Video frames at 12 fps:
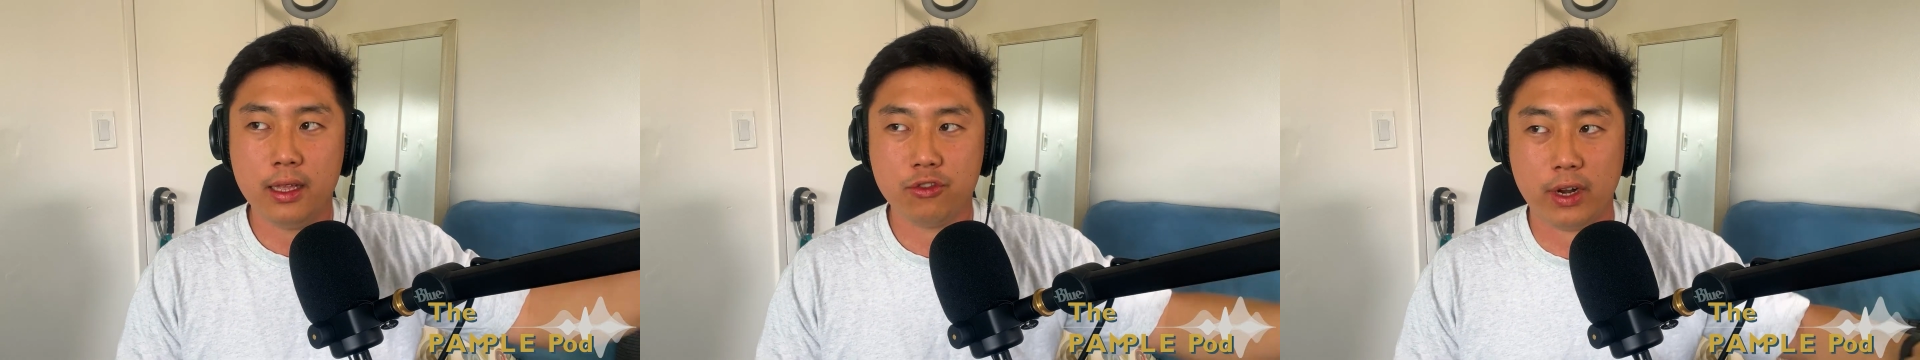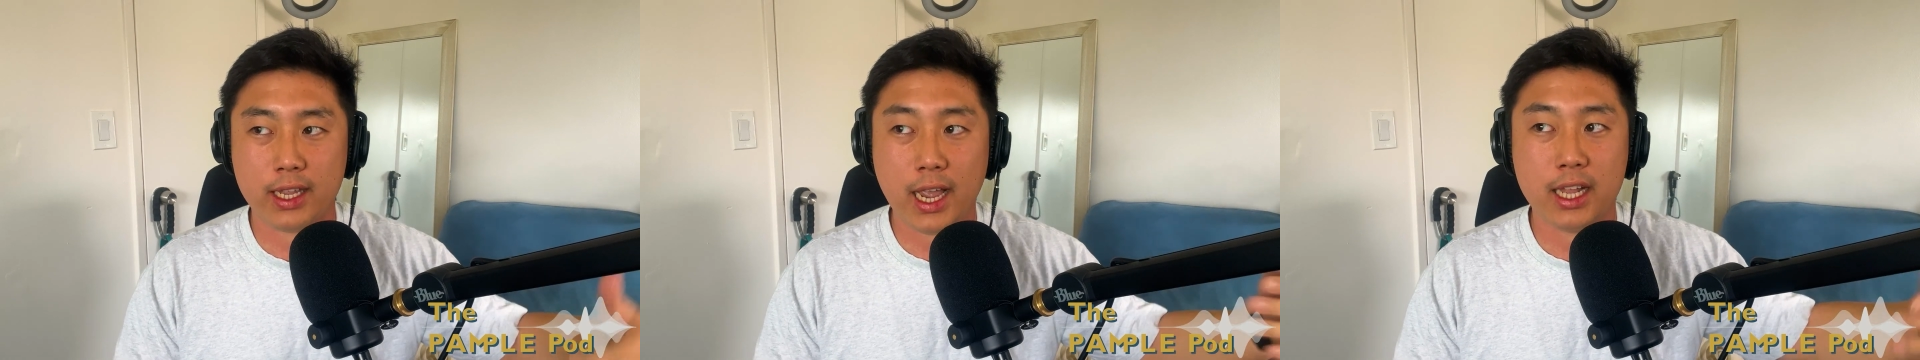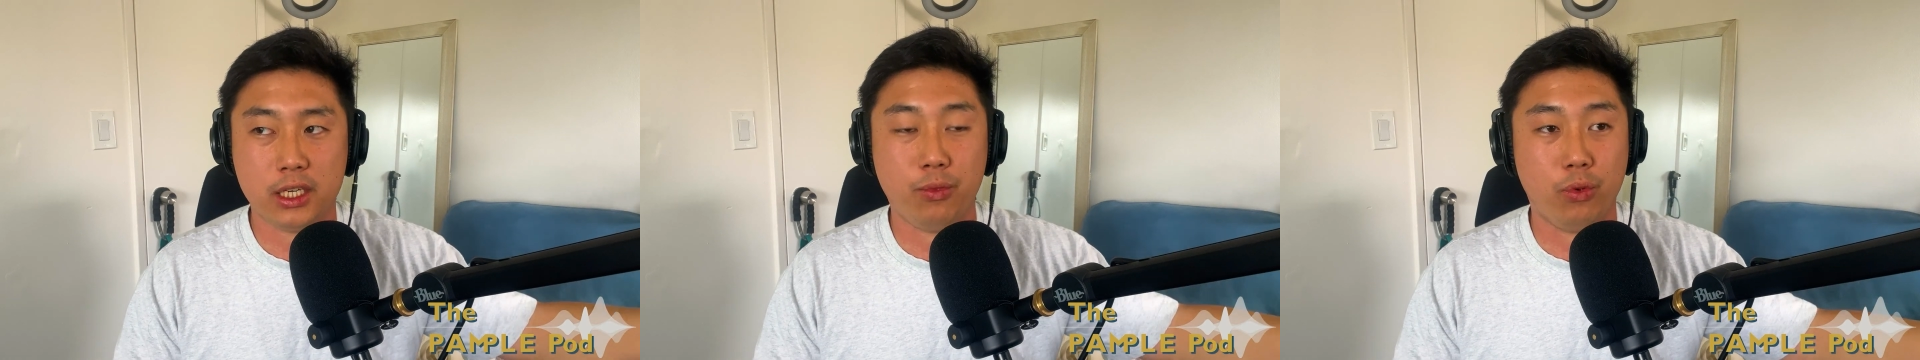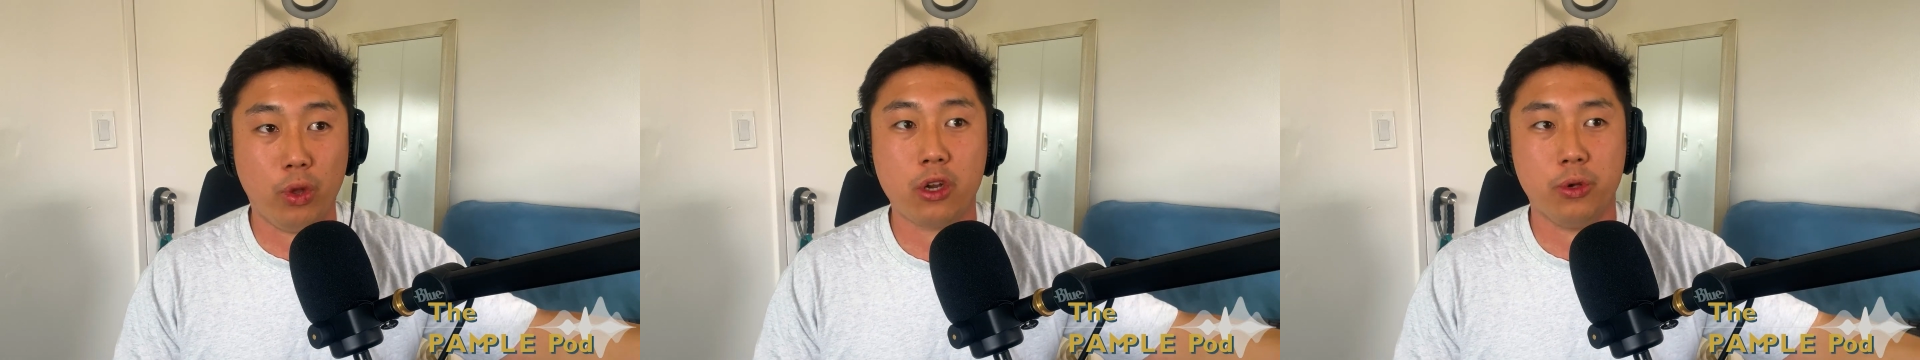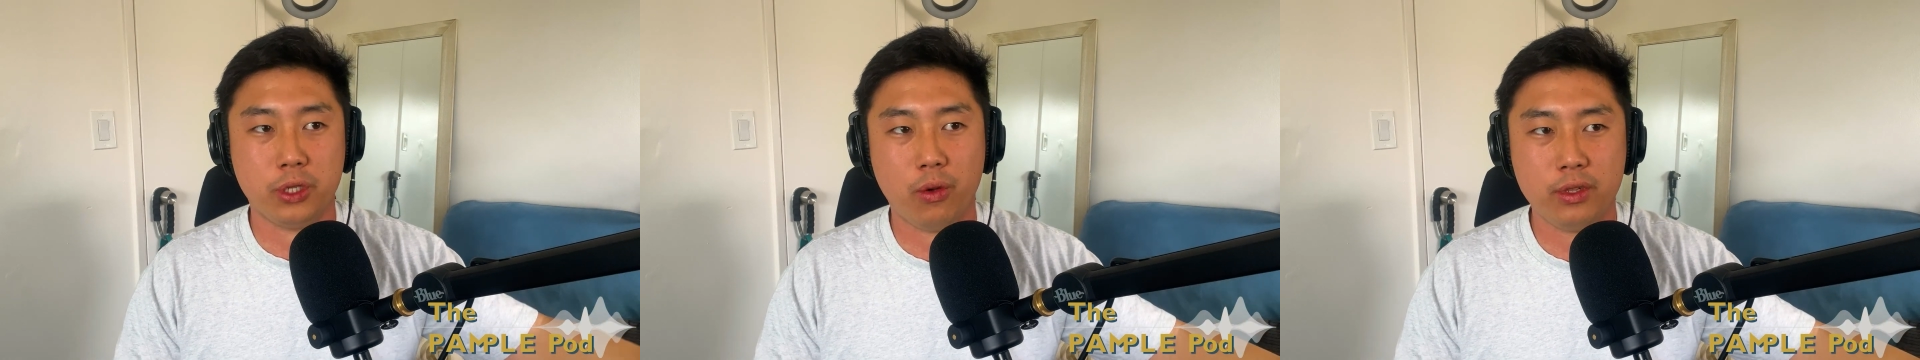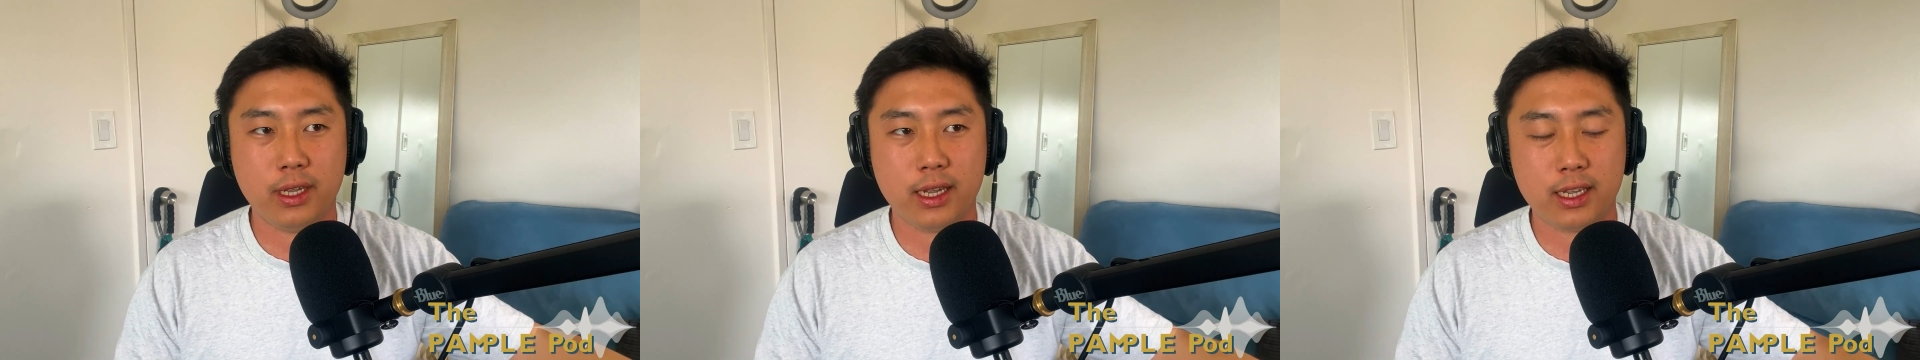trying to catch up with what goes on
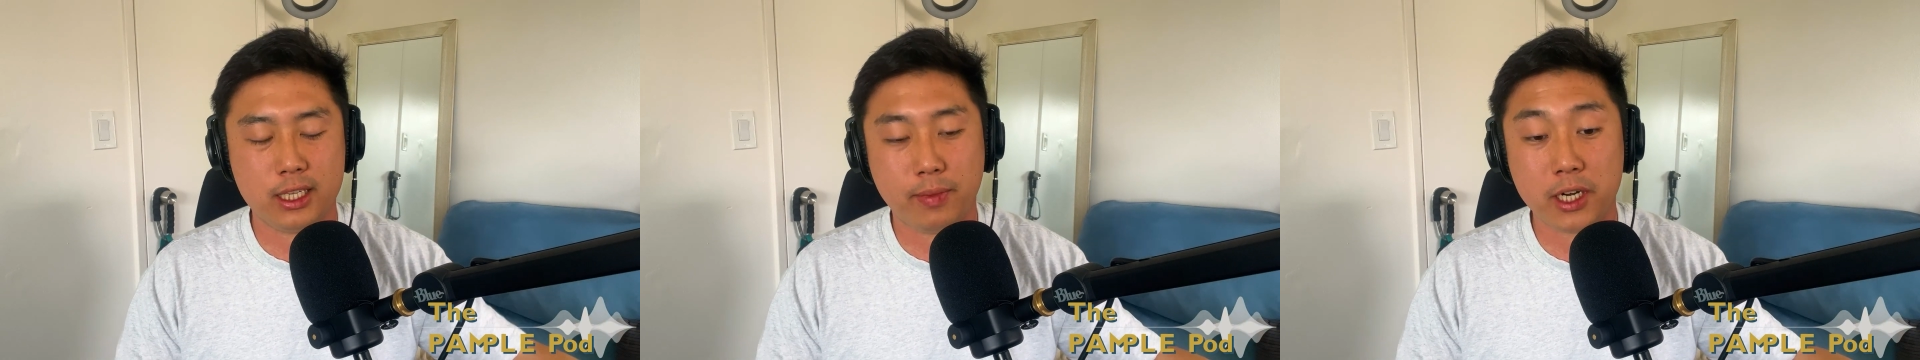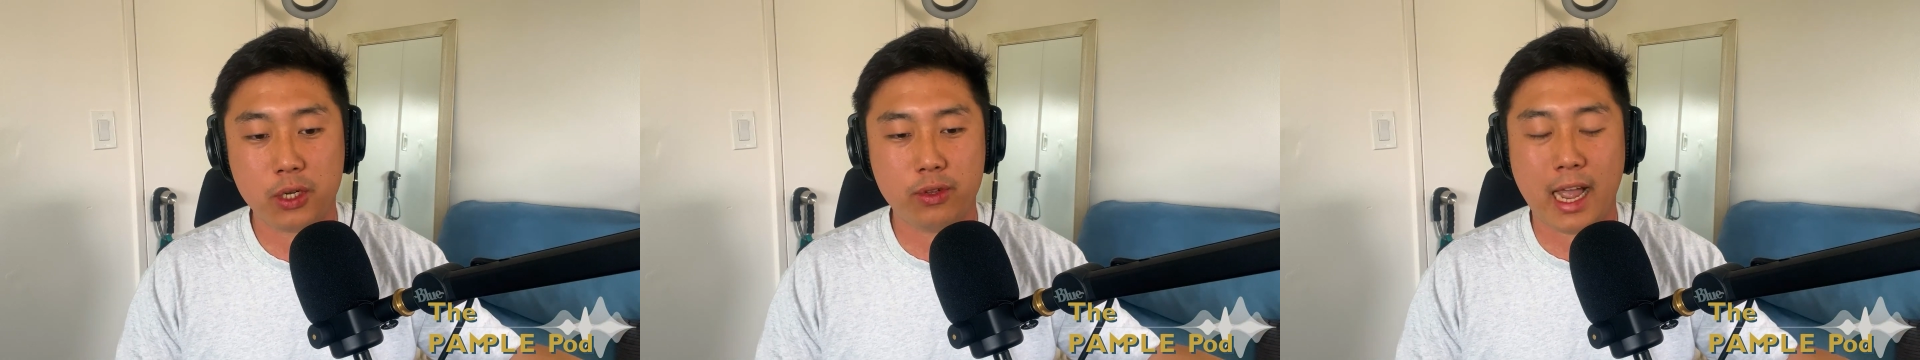with tech, especially